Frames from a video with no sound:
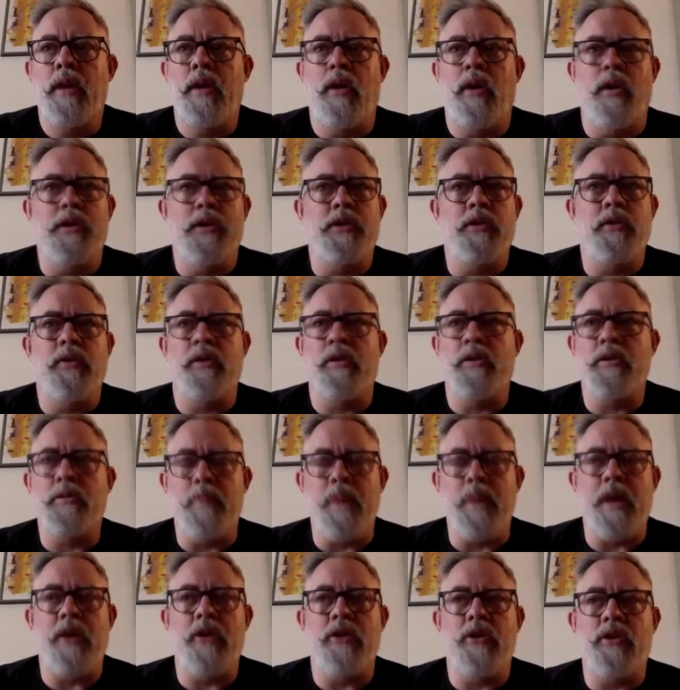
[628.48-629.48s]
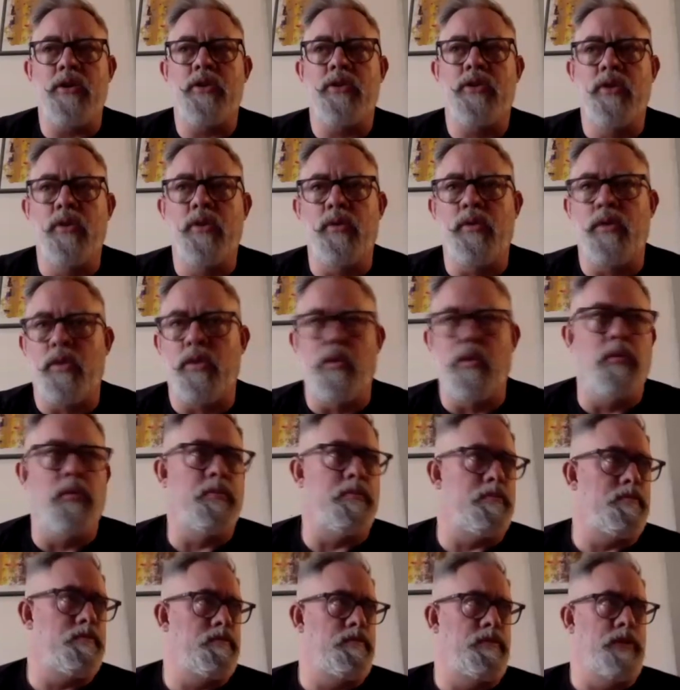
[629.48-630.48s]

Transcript: also there's managers who you'll